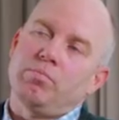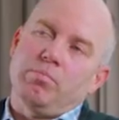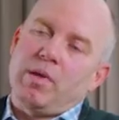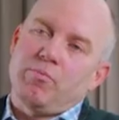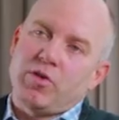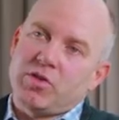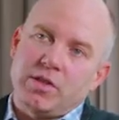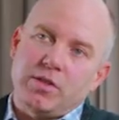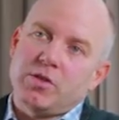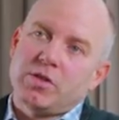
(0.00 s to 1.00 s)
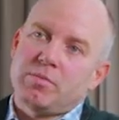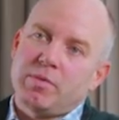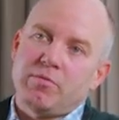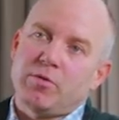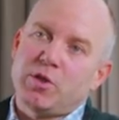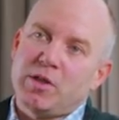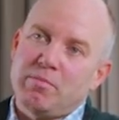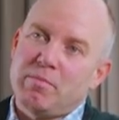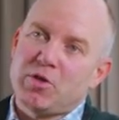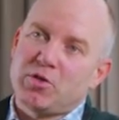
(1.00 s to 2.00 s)
Blood pressure didn't used to be routinely
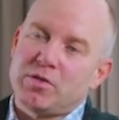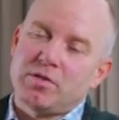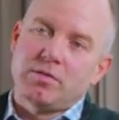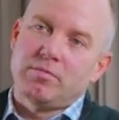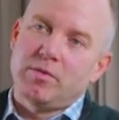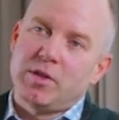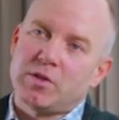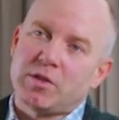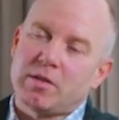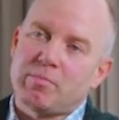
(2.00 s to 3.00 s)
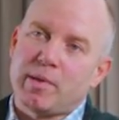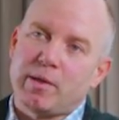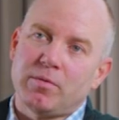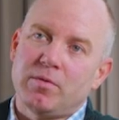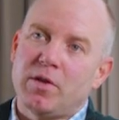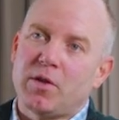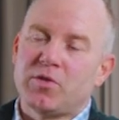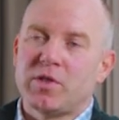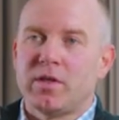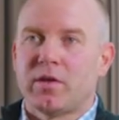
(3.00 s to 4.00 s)
measured until about
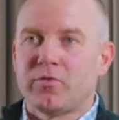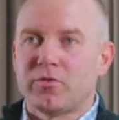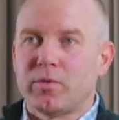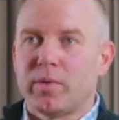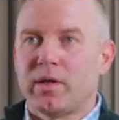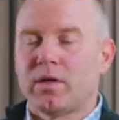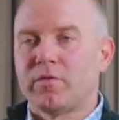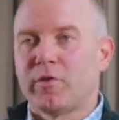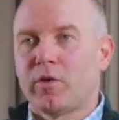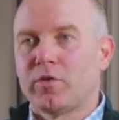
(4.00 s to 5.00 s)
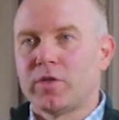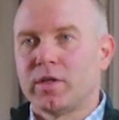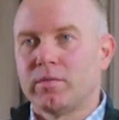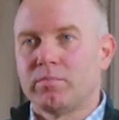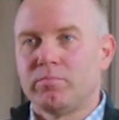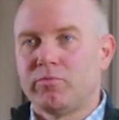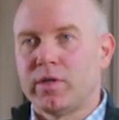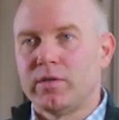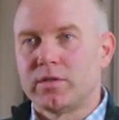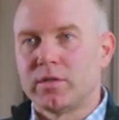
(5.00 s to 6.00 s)
1900, when Harvey Cushing, a
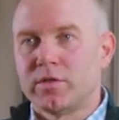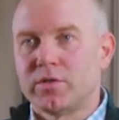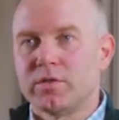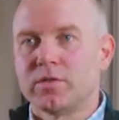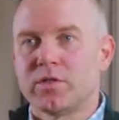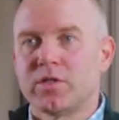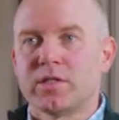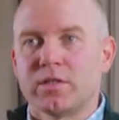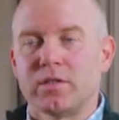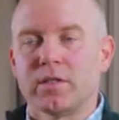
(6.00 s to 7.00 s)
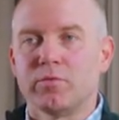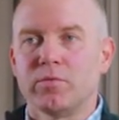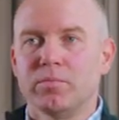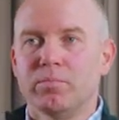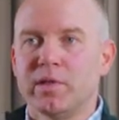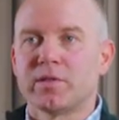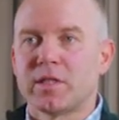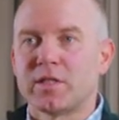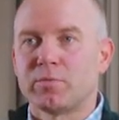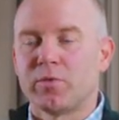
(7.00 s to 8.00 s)
brain surgeon, suggested that it would be a
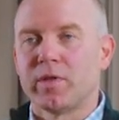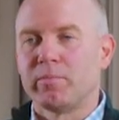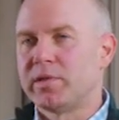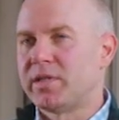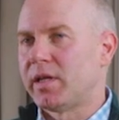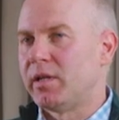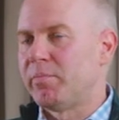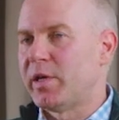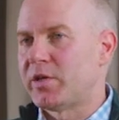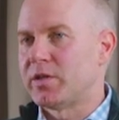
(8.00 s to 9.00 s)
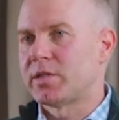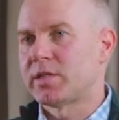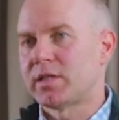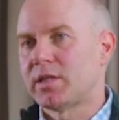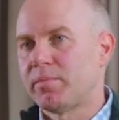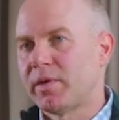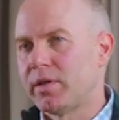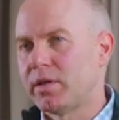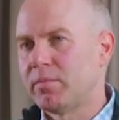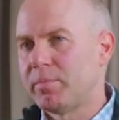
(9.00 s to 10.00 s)
sensible thing, particularly in patients sat up, I
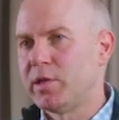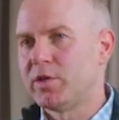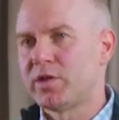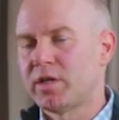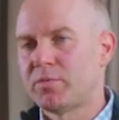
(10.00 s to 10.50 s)
think, in the beach chair